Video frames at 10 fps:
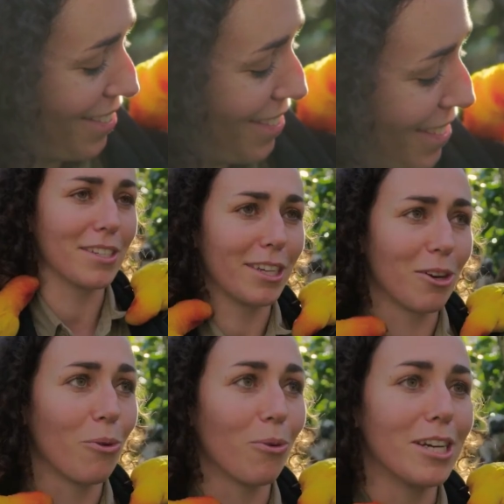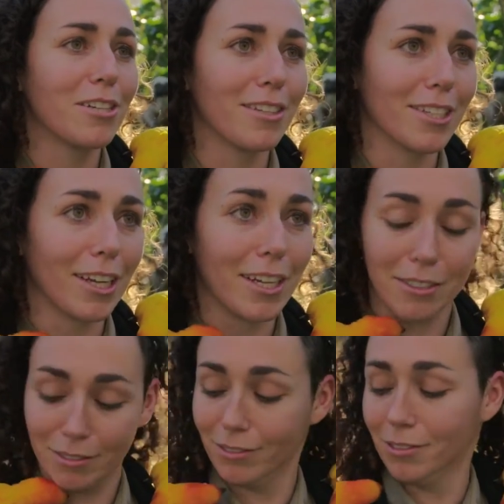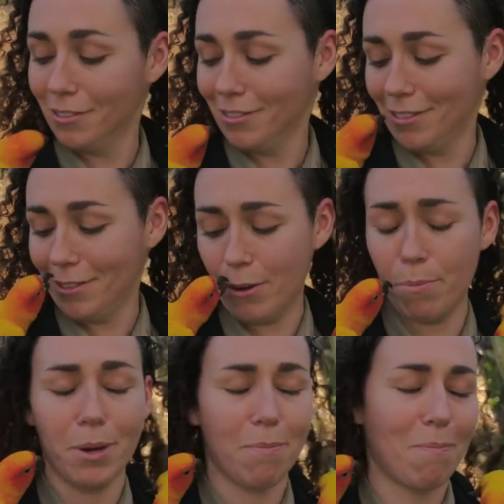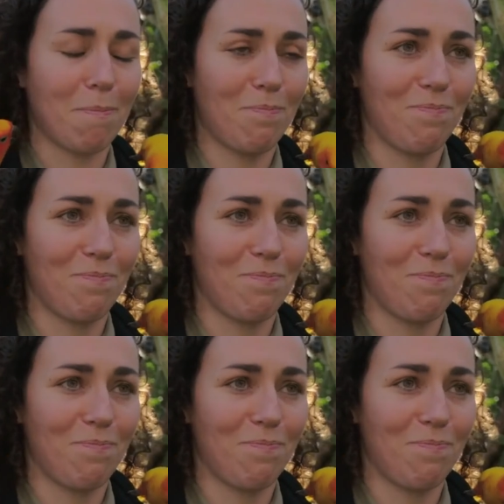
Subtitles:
obviously quite the delight. Boop, boop.